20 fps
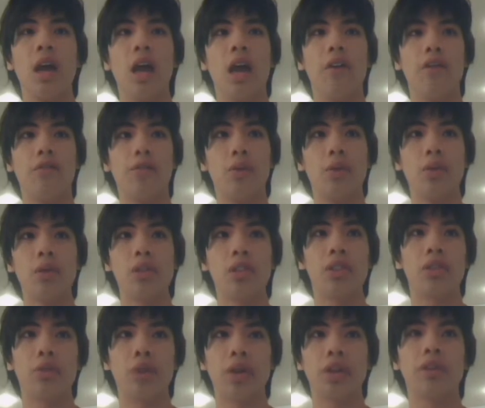If your
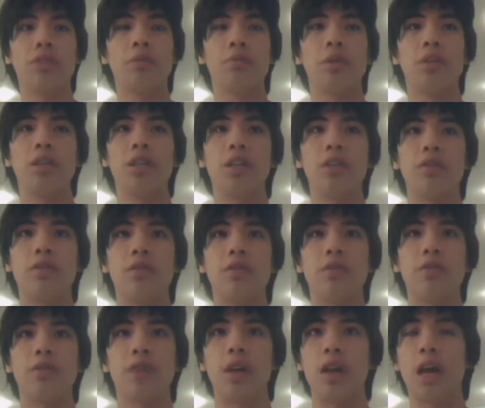strength of
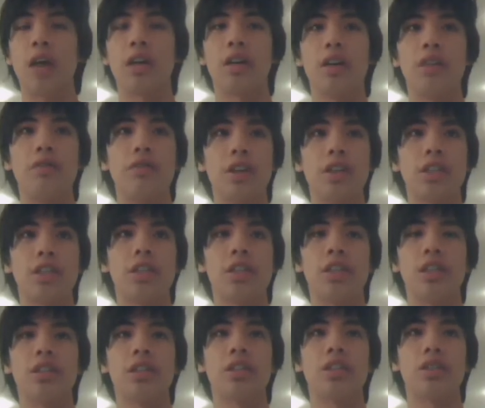belief and conviction
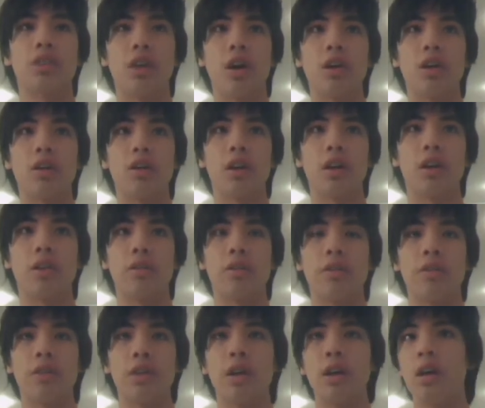is strong
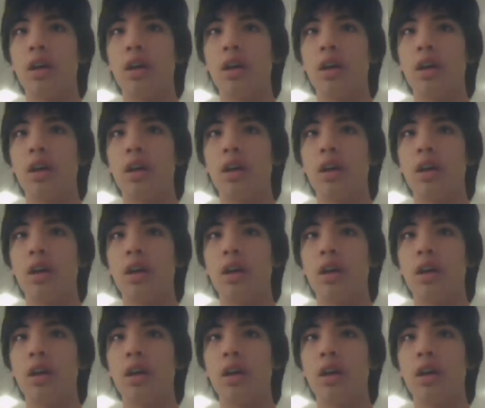enough,